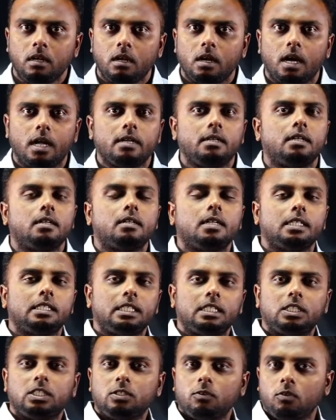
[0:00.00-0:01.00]
under
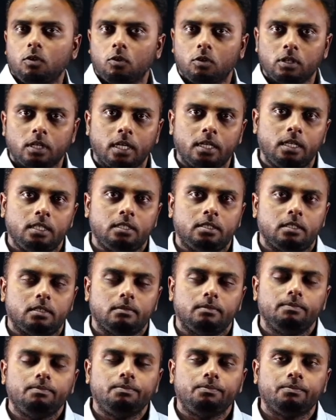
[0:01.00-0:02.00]
resistive load condition.
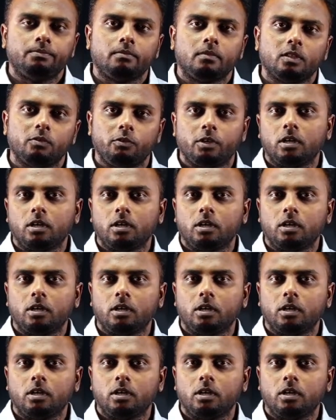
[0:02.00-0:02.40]
We